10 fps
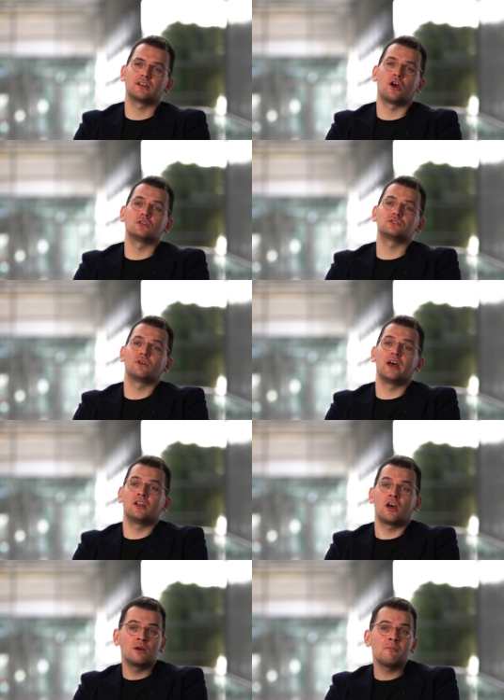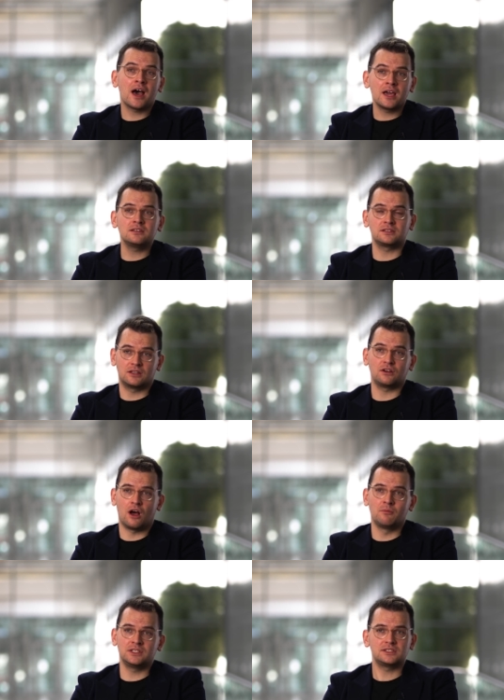and also anonymize the
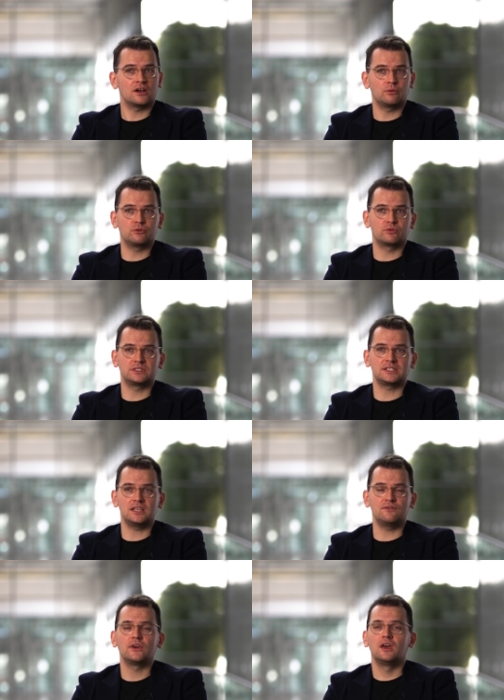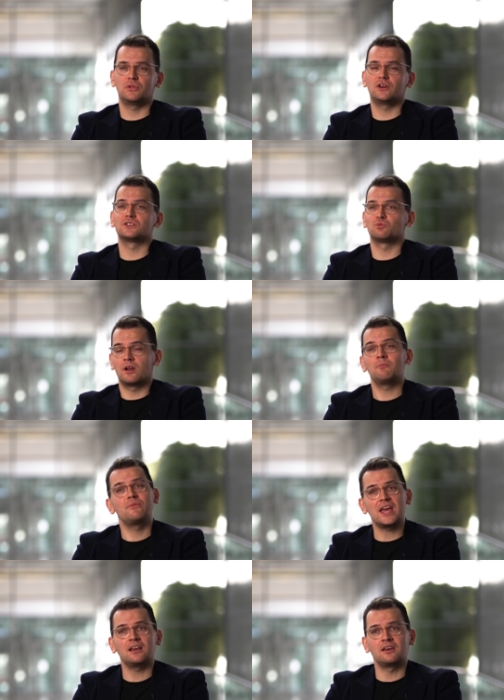comments that we receive because one
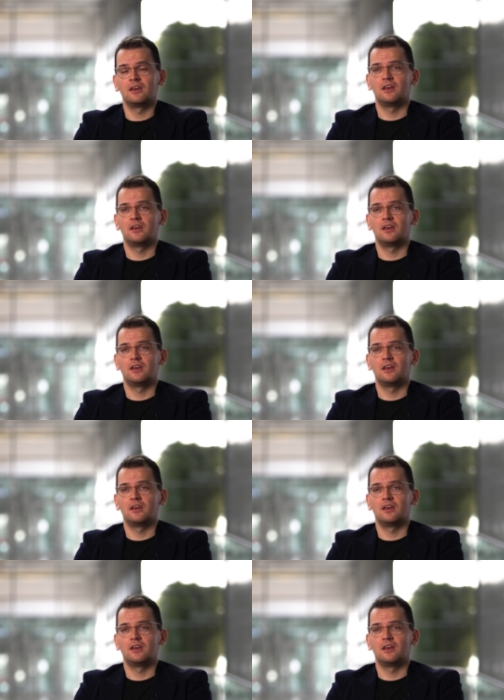big